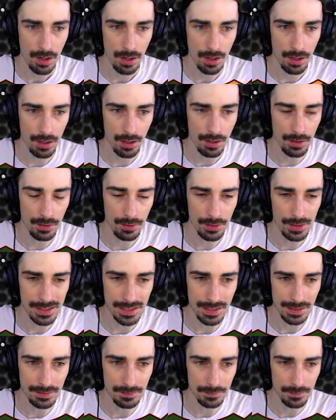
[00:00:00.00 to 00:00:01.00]
Oh, is
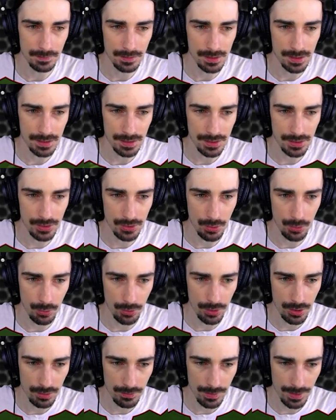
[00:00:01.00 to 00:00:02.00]
it this
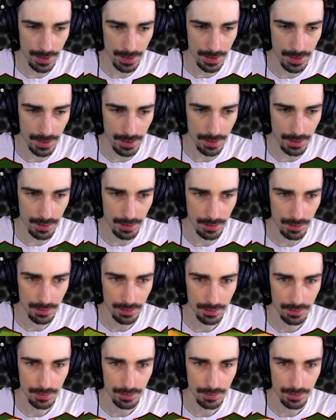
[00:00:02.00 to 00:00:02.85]
corner right here?